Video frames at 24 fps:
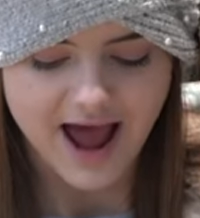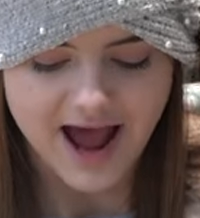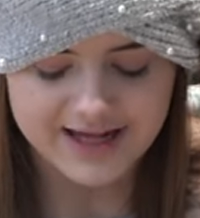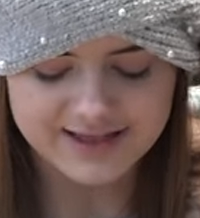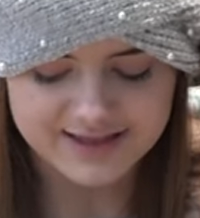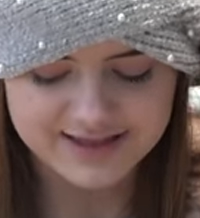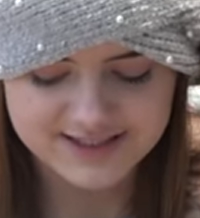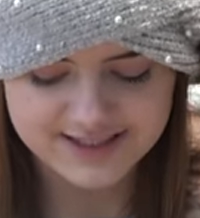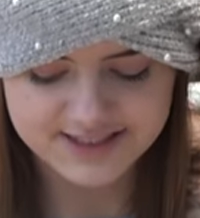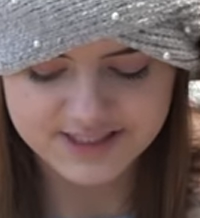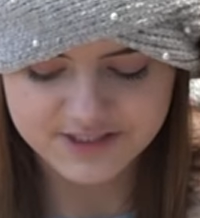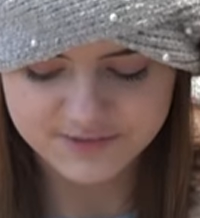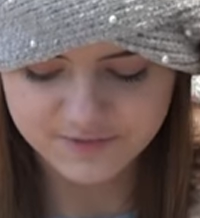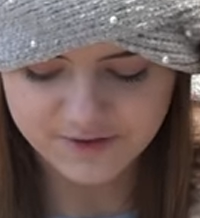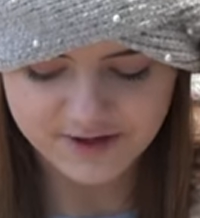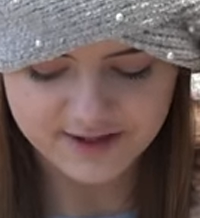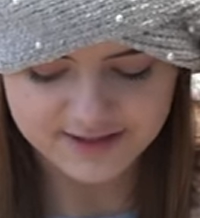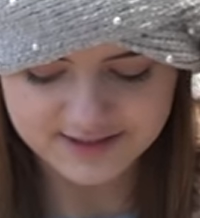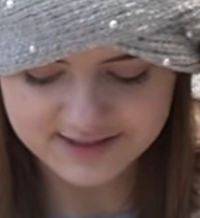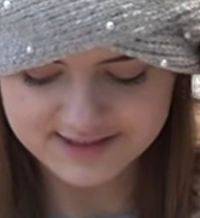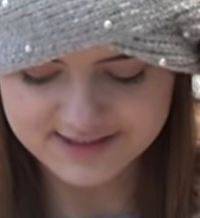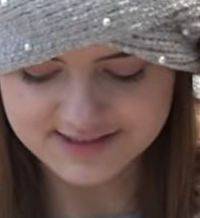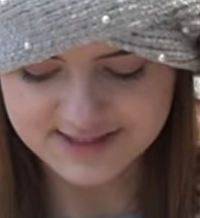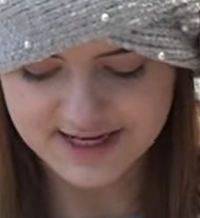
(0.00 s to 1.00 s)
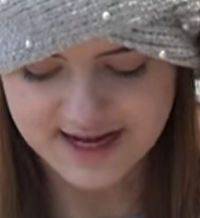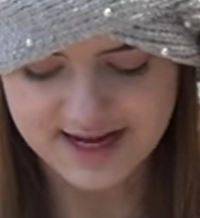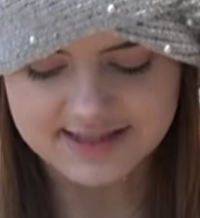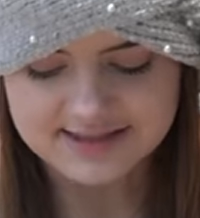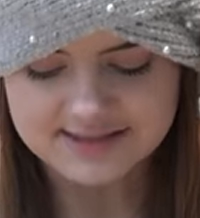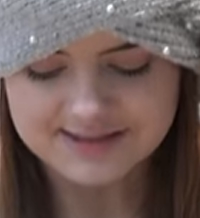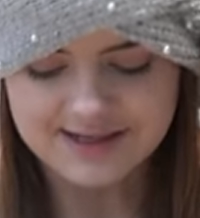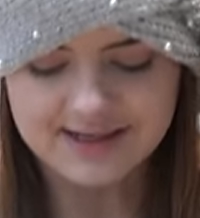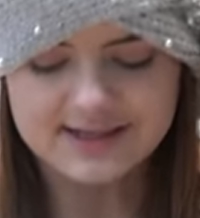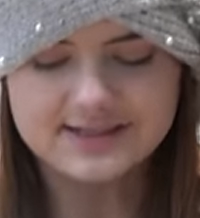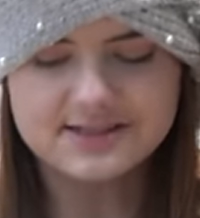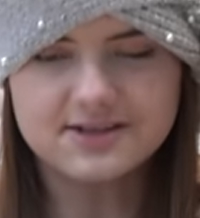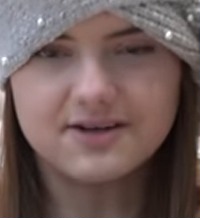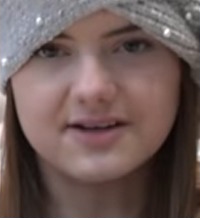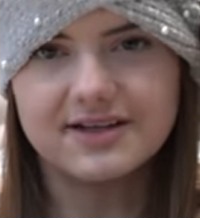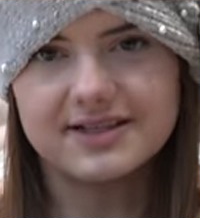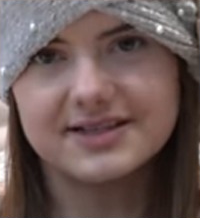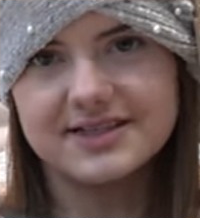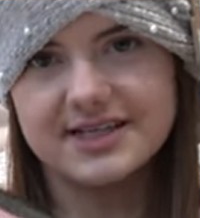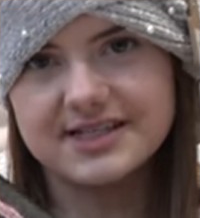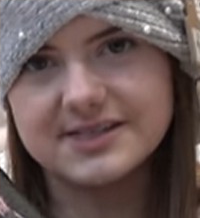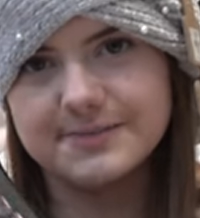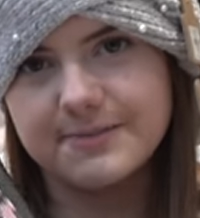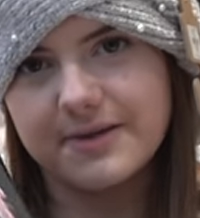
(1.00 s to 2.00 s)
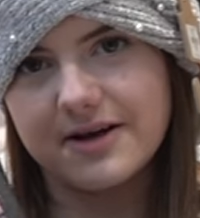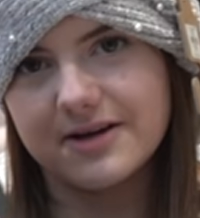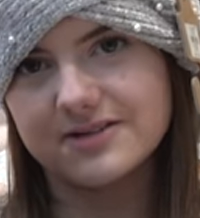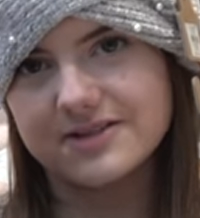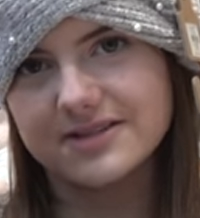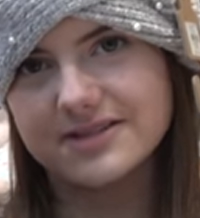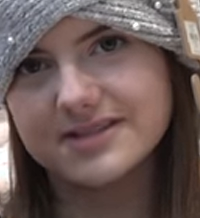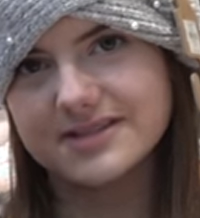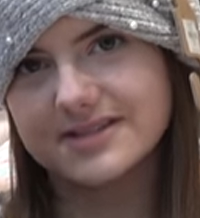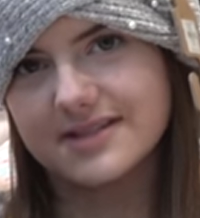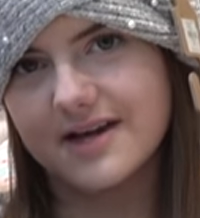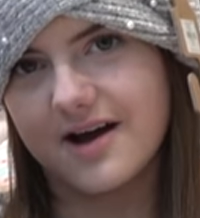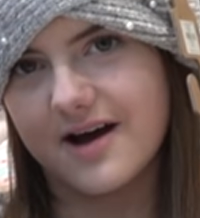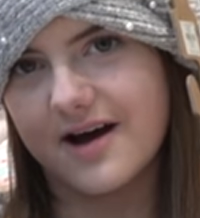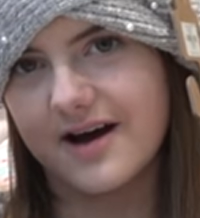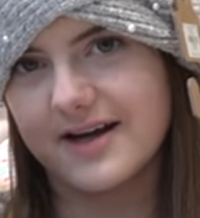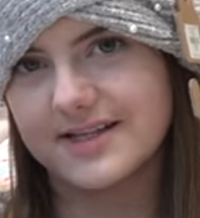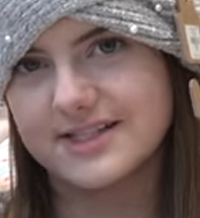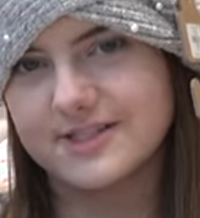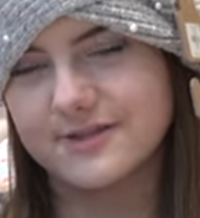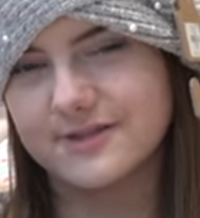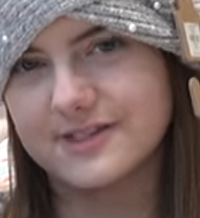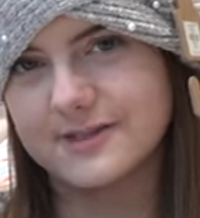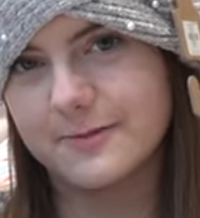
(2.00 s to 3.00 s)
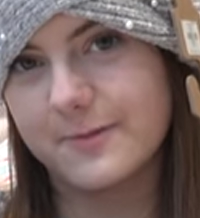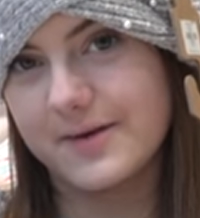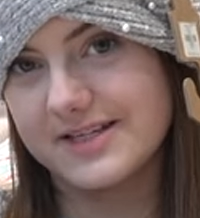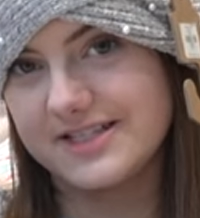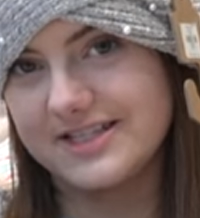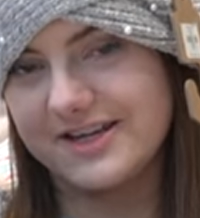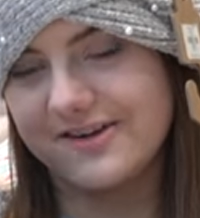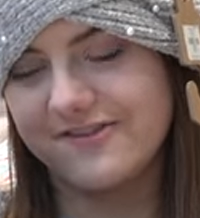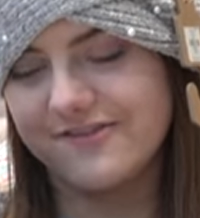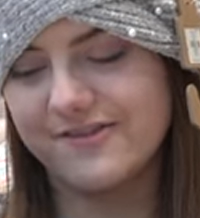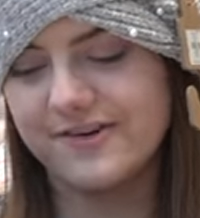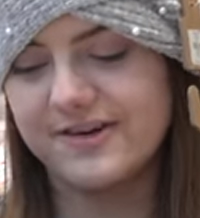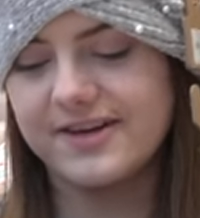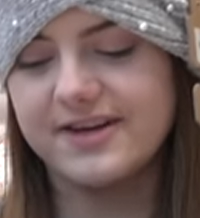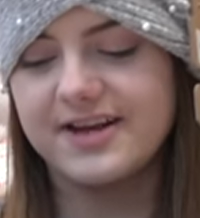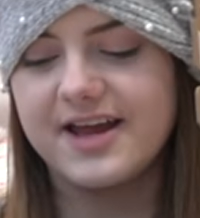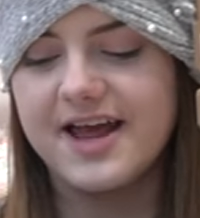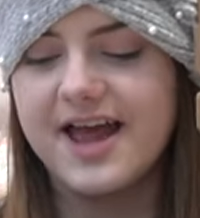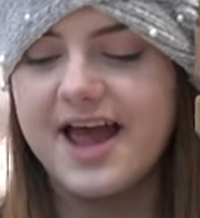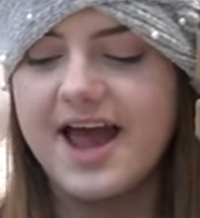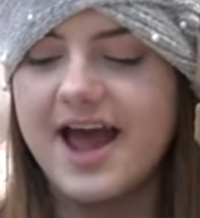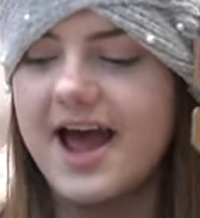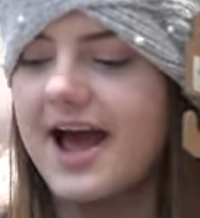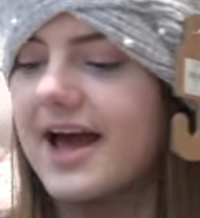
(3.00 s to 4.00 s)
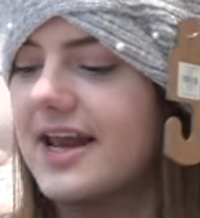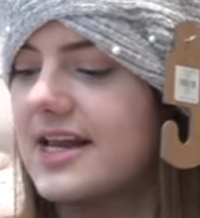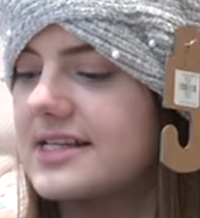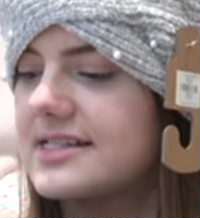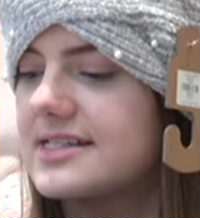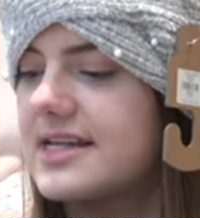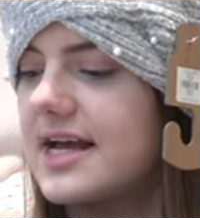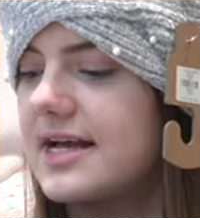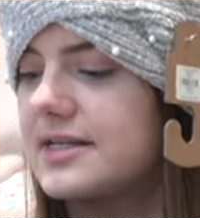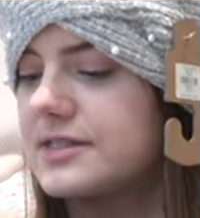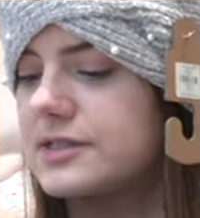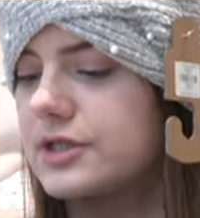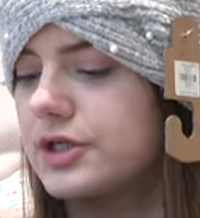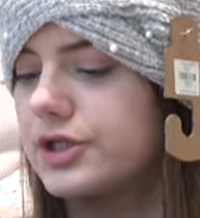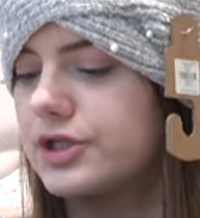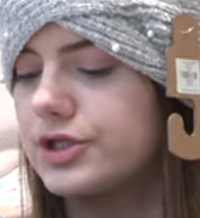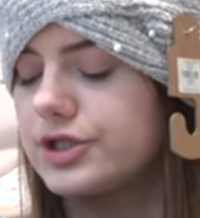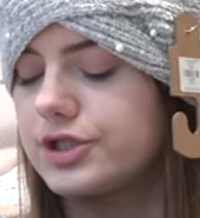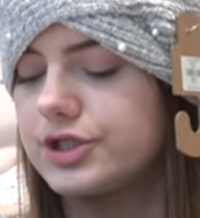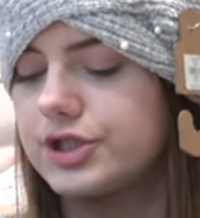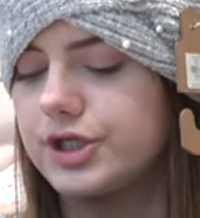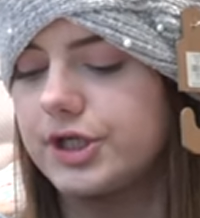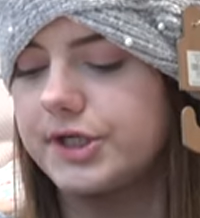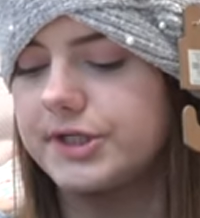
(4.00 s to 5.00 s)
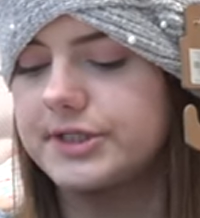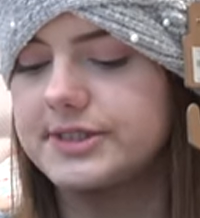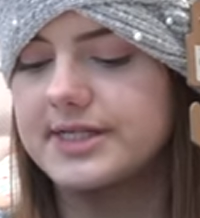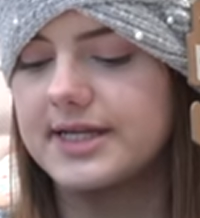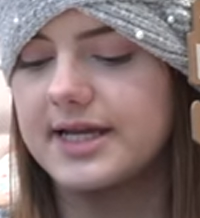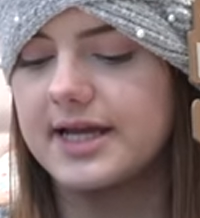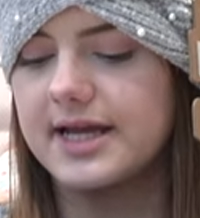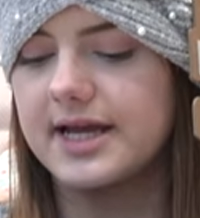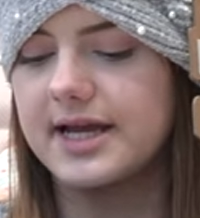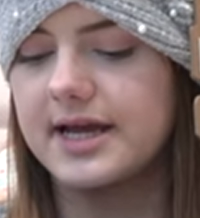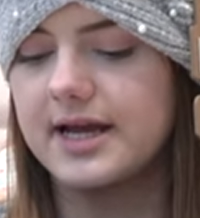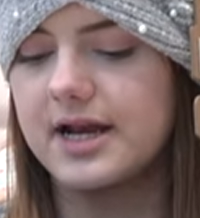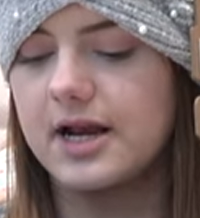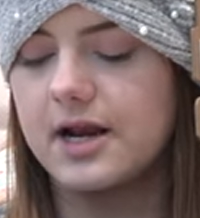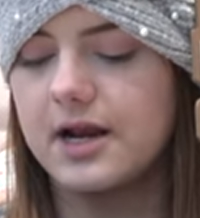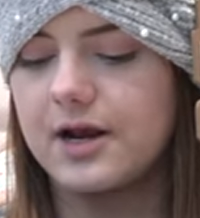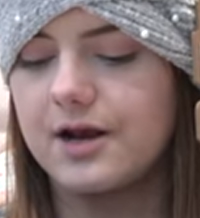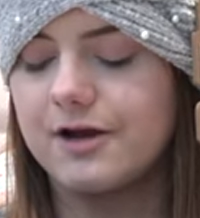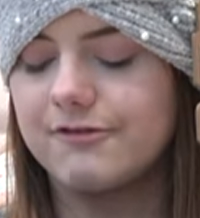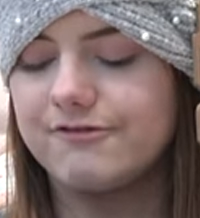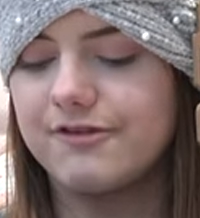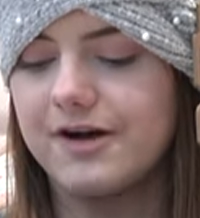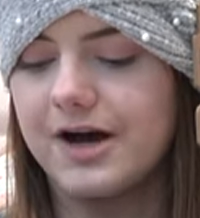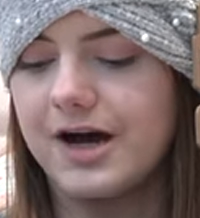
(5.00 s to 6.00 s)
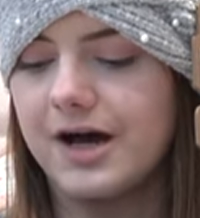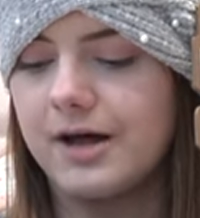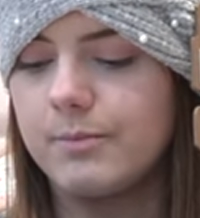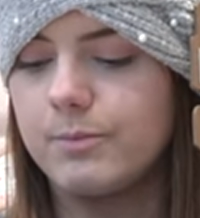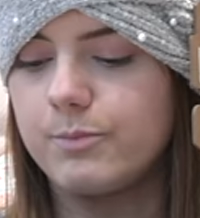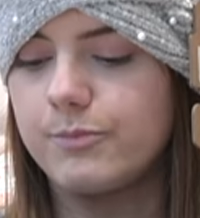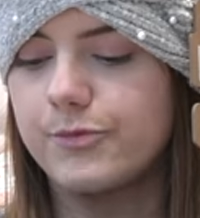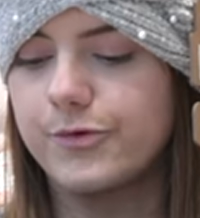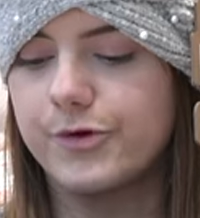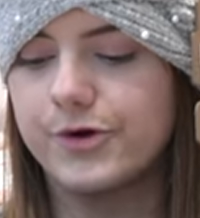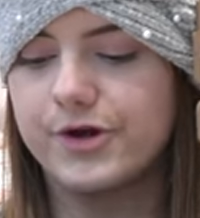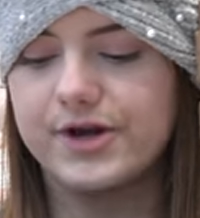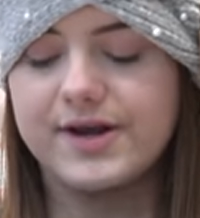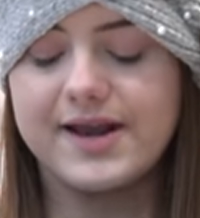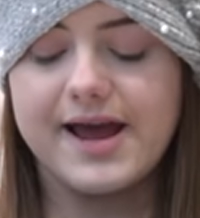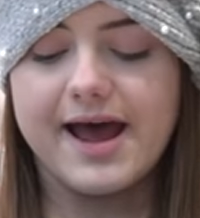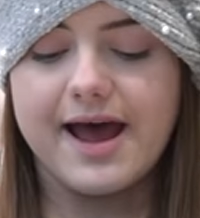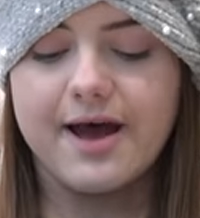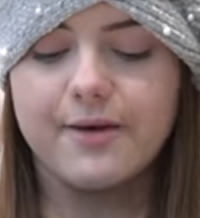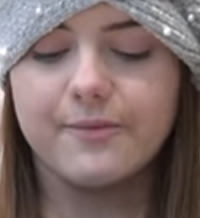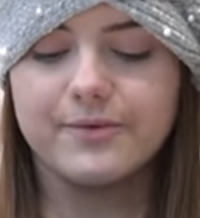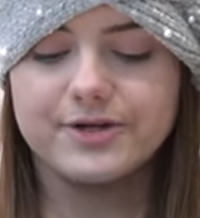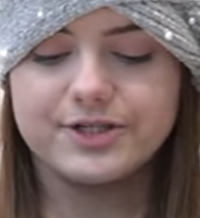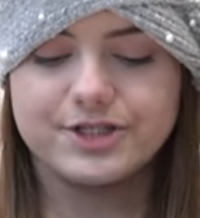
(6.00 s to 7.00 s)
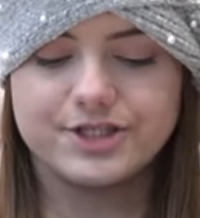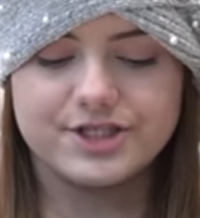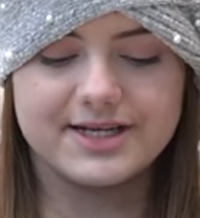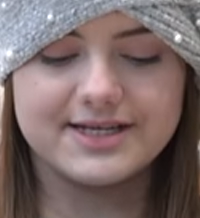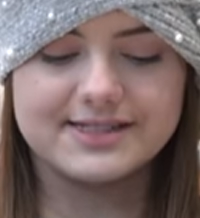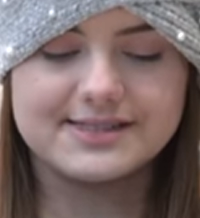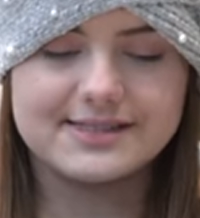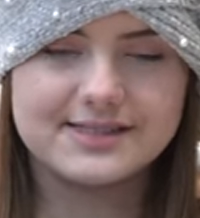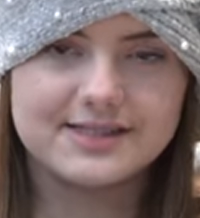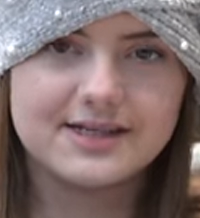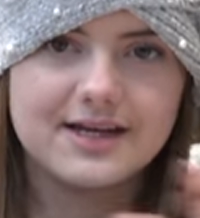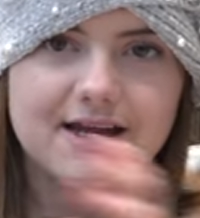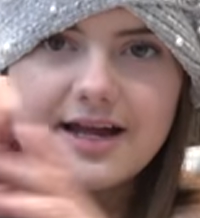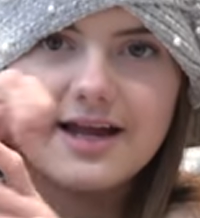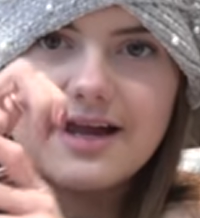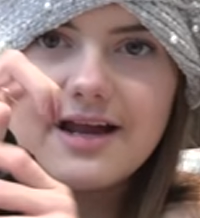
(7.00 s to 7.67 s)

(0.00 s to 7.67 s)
And this one says, it's got like this bit on the side, so it's a bit different, and it says Juicy Love Heart Brunette, which is